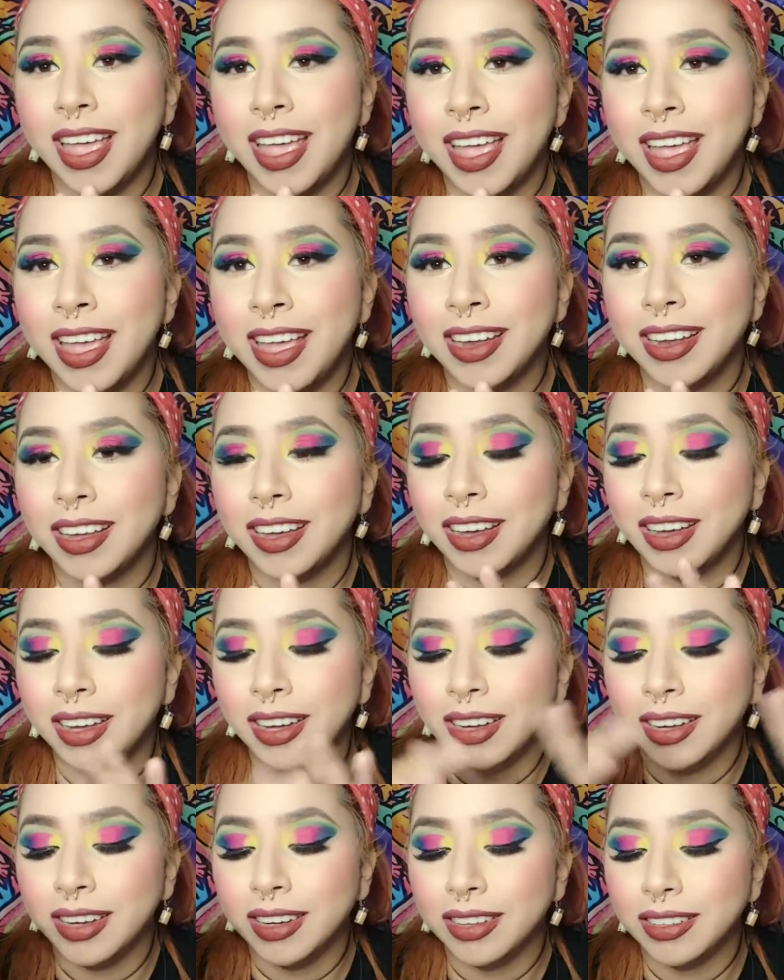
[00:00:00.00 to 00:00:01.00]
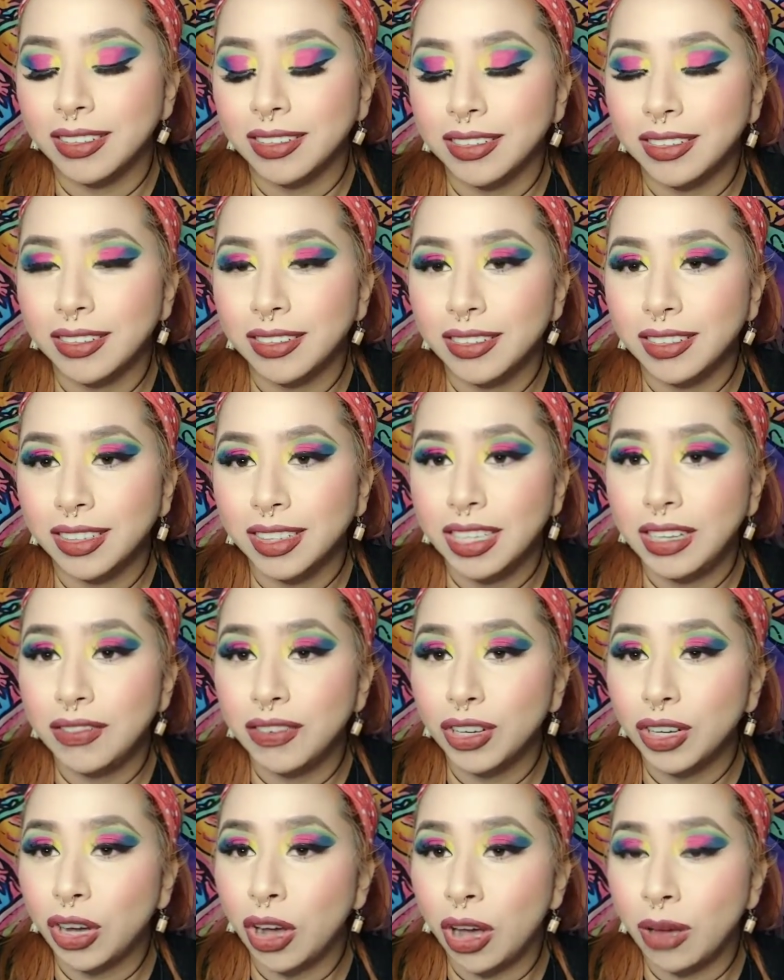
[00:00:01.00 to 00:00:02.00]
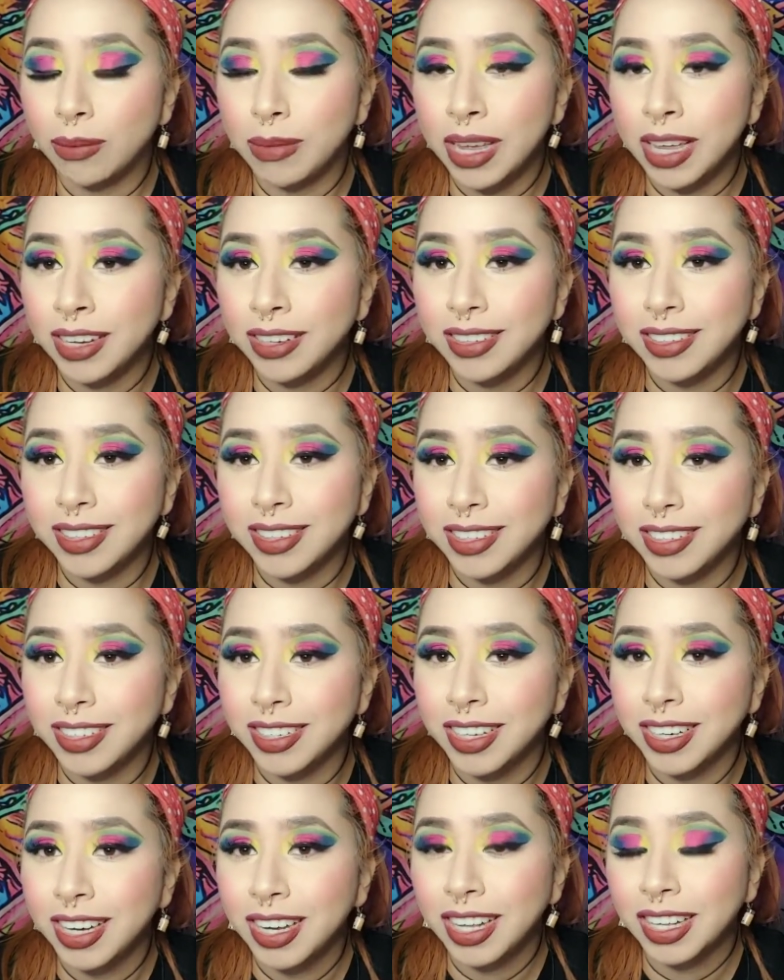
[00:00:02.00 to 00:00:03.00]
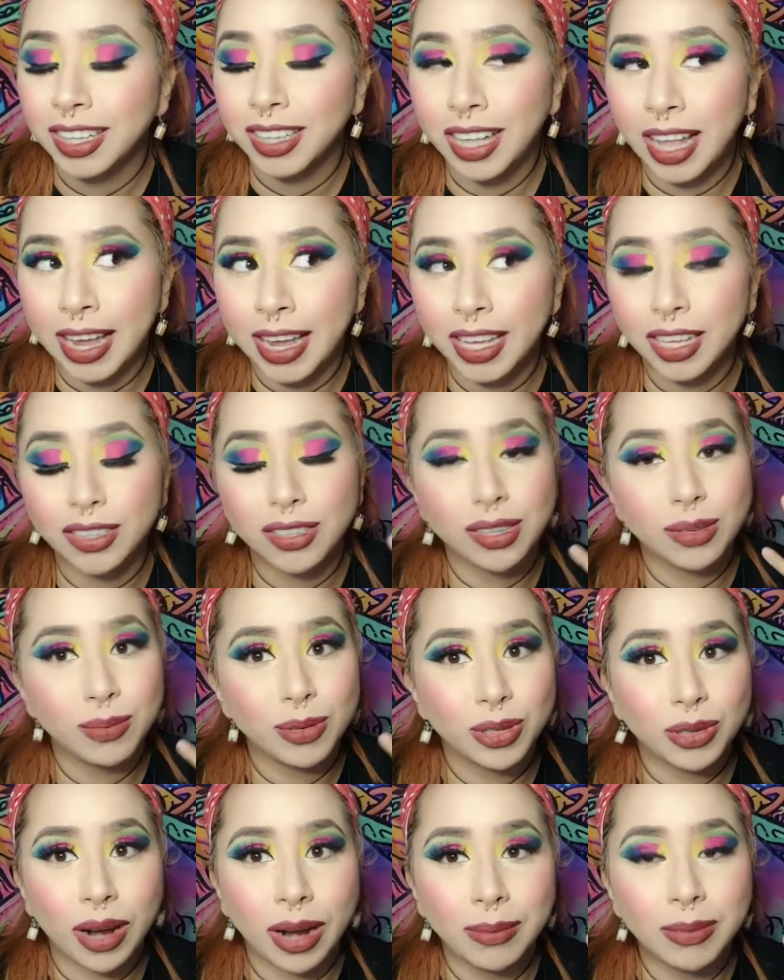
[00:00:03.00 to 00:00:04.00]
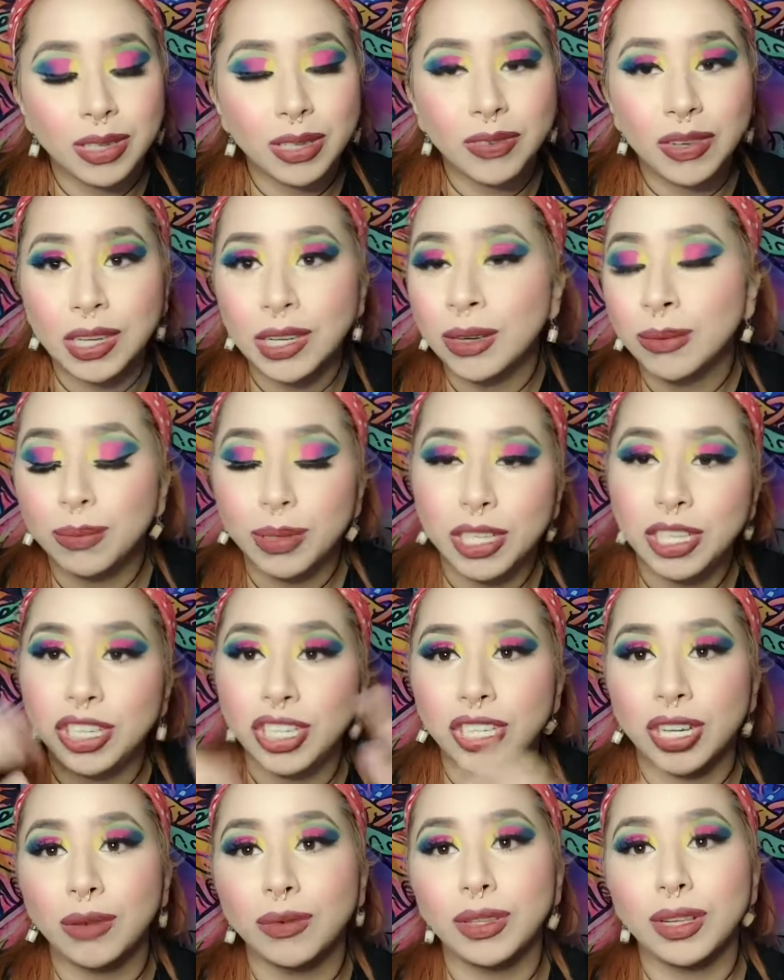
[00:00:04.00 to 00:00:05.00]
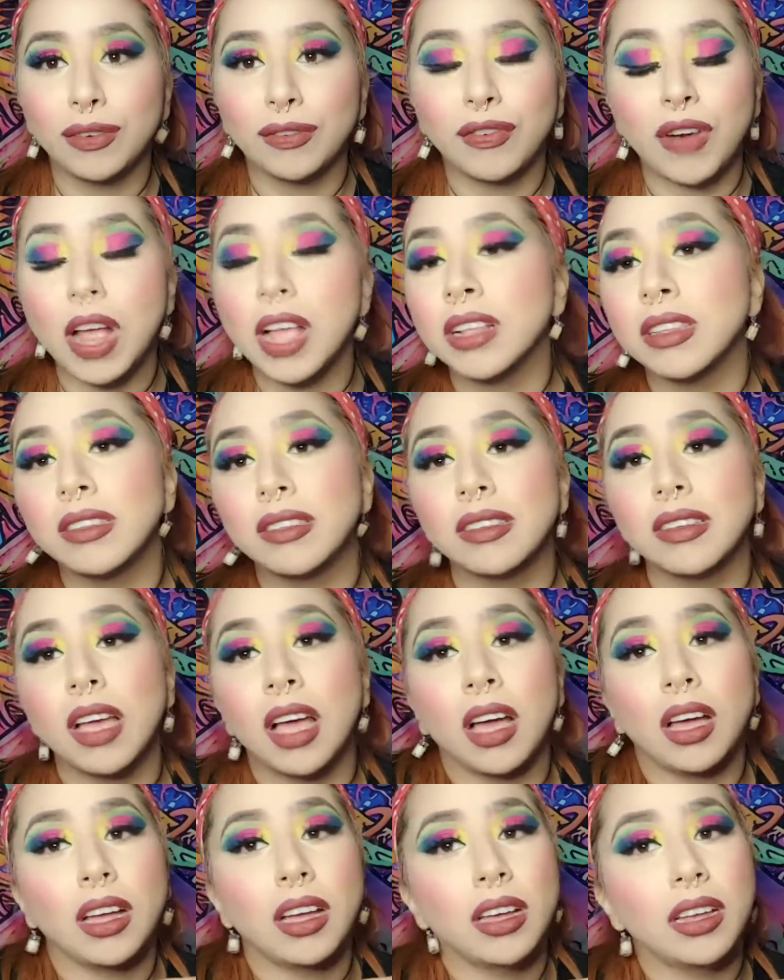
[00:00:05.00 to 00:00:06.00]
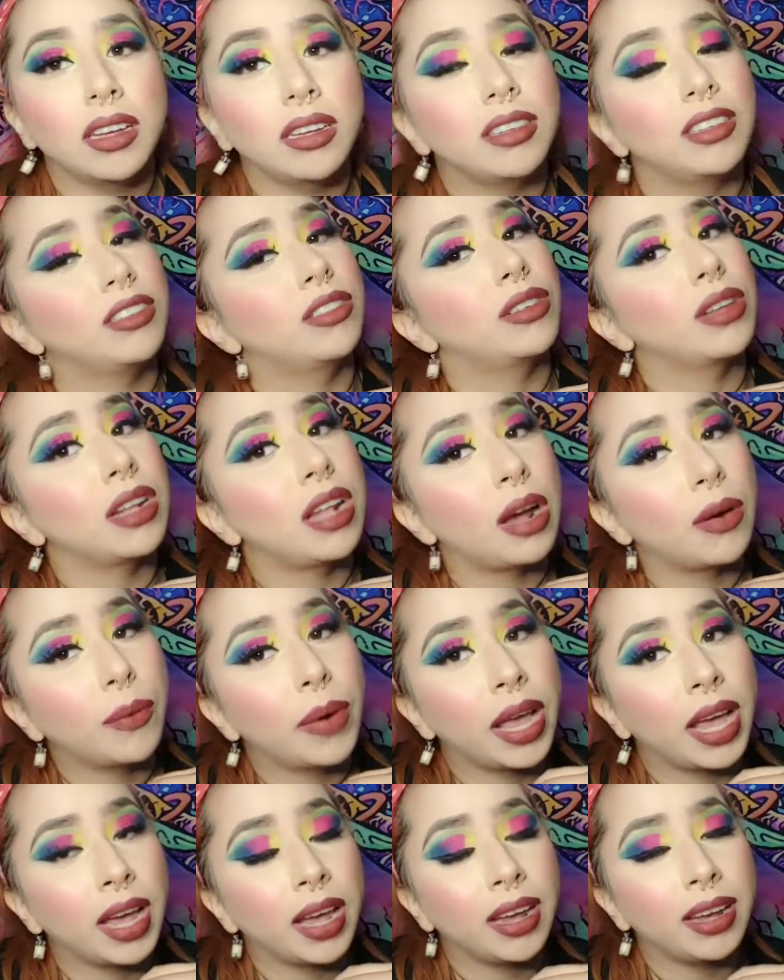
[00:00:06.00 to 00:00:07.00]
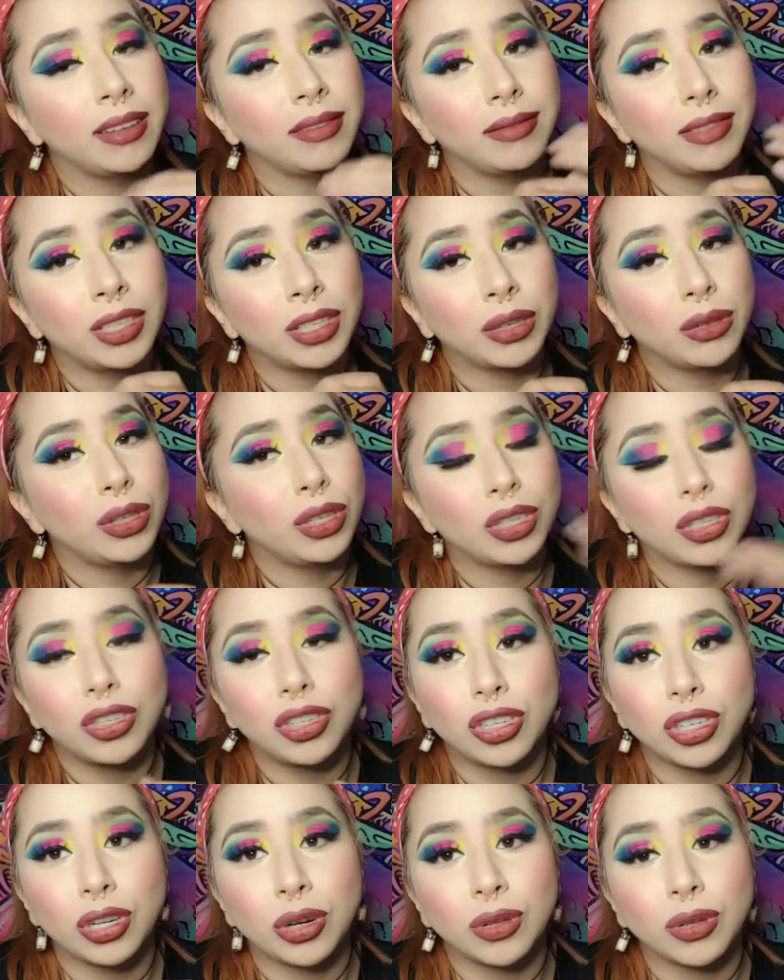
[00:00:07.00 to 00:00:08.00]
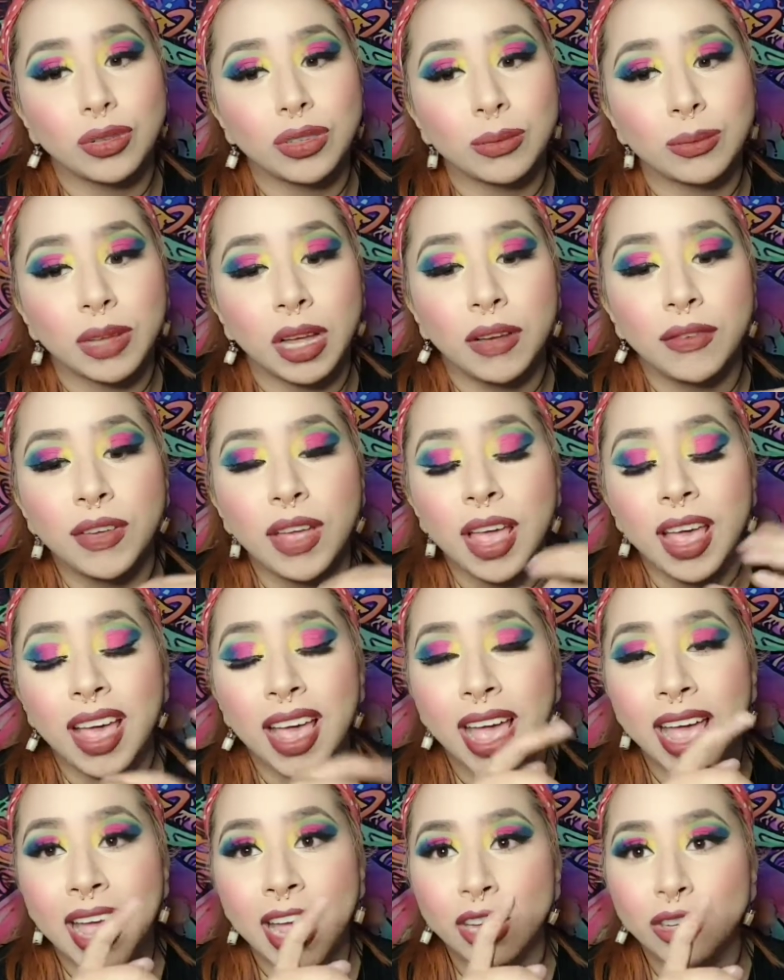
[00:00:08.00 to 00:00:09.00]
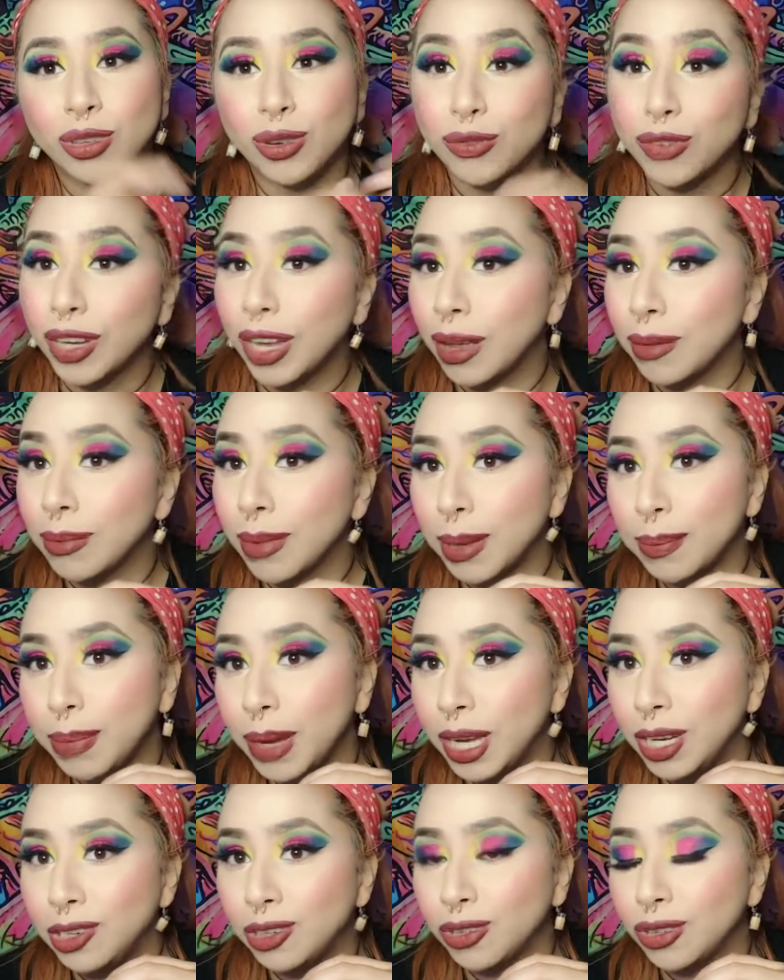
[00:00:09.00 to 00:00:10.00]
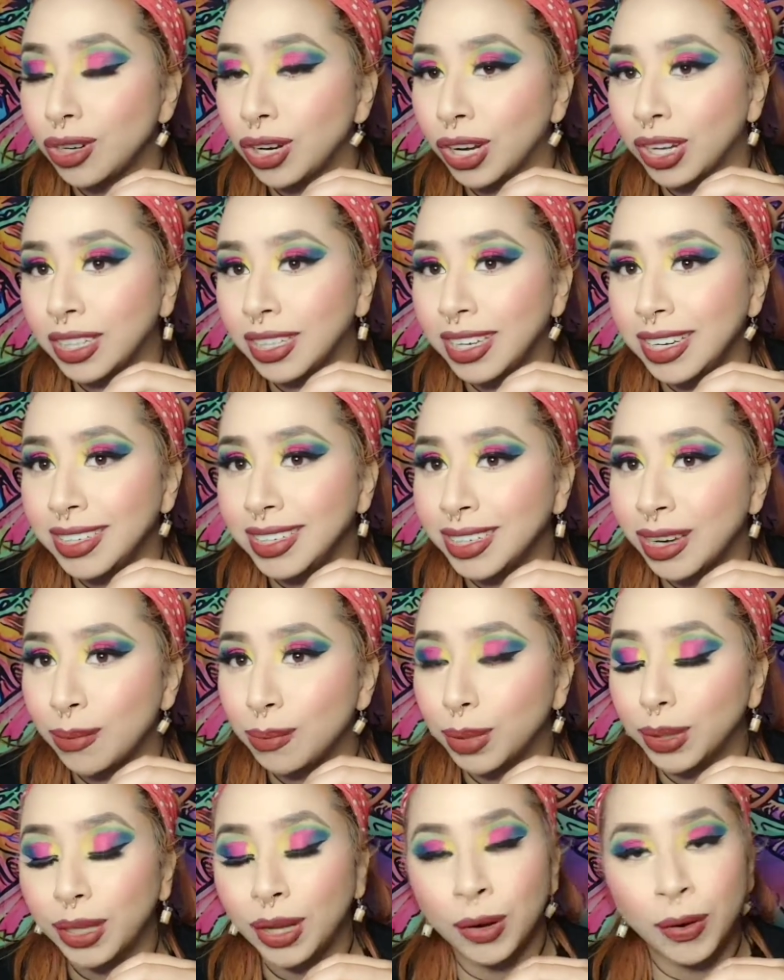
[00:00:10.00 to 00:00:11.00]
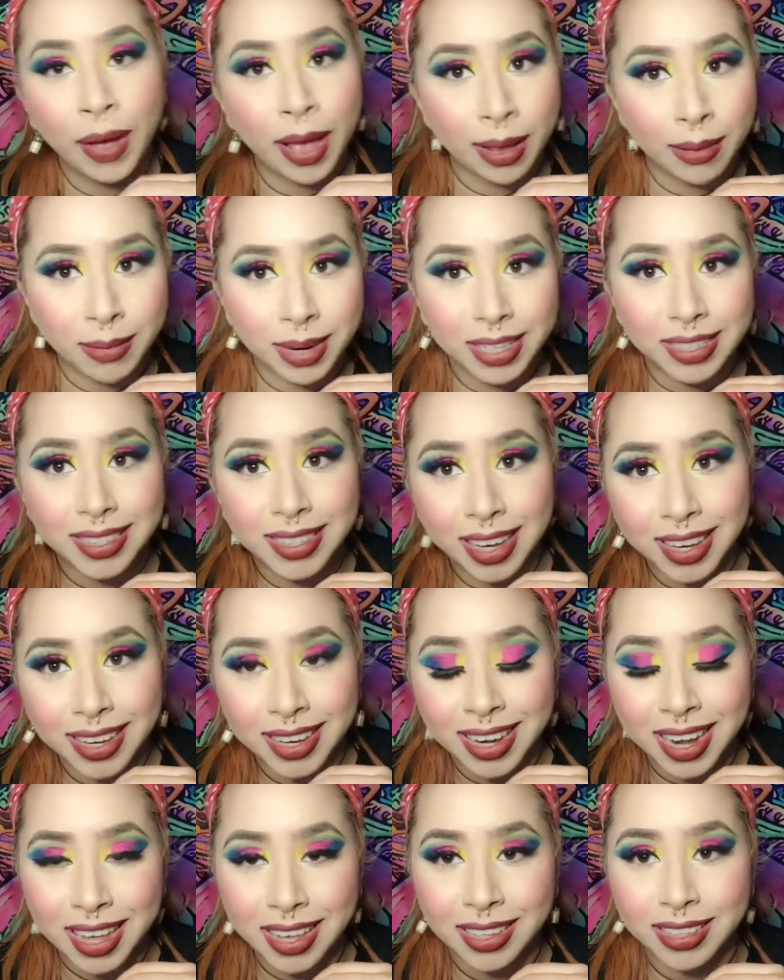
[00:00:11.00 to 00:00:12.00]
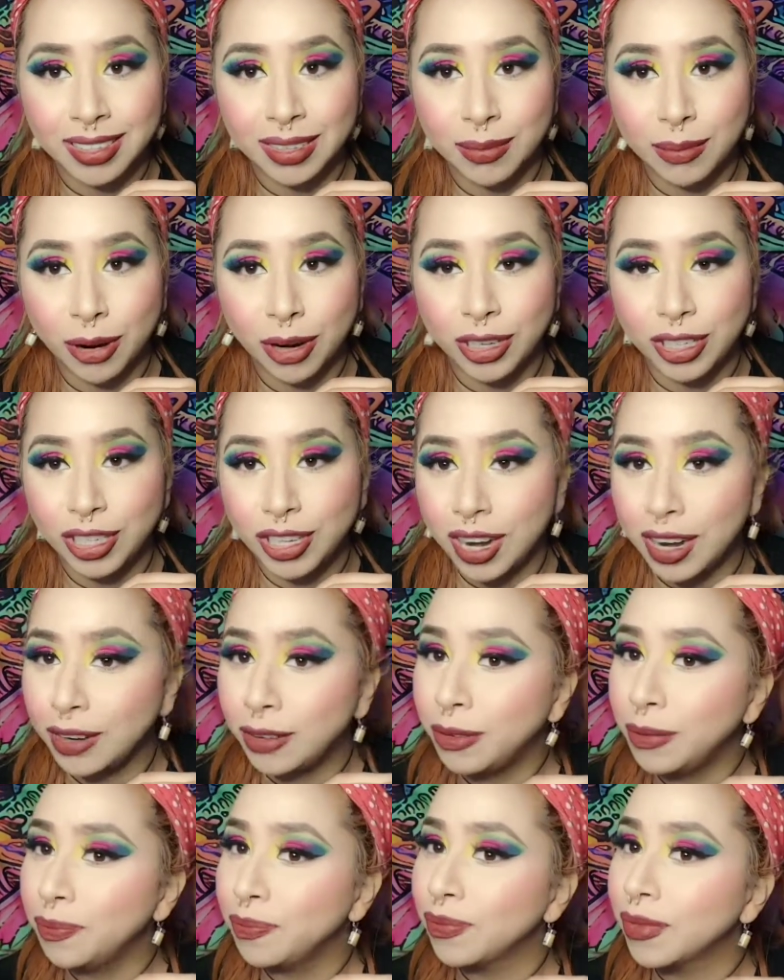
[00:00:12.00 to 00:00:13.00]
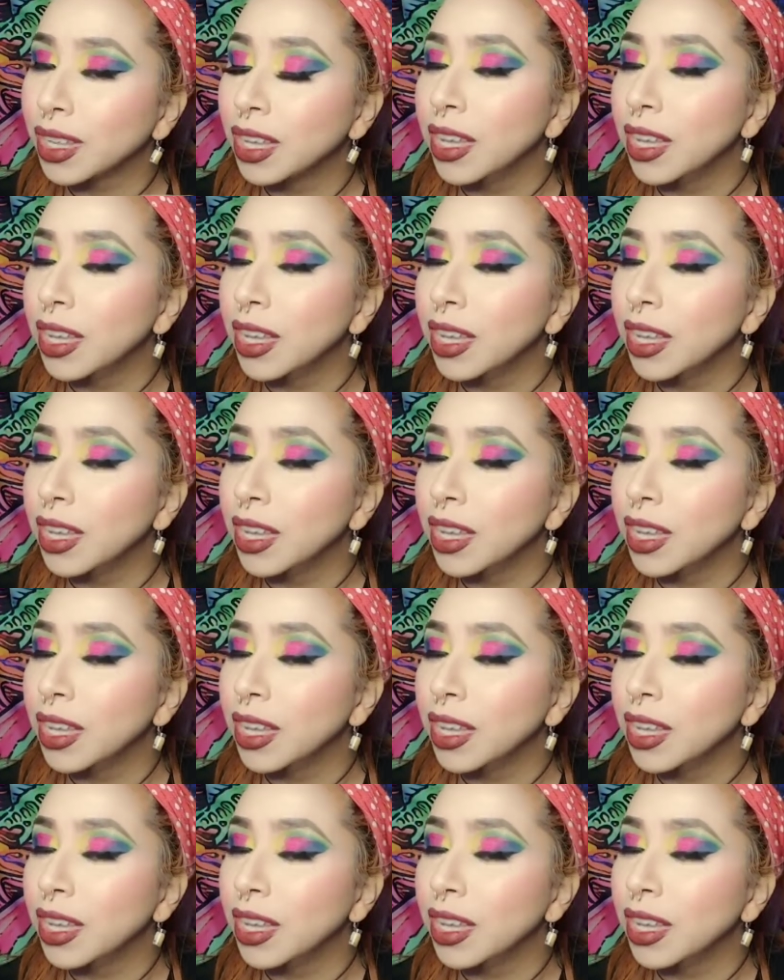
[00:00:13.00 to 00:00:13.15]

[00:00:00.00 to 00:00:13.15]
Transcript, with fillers: and uh, leave a comment, like, subscribe this video, and please share with your friends uh, so that way, you know, you could just show some love. And don't forget my Patreon link down below and my second ASMR channel.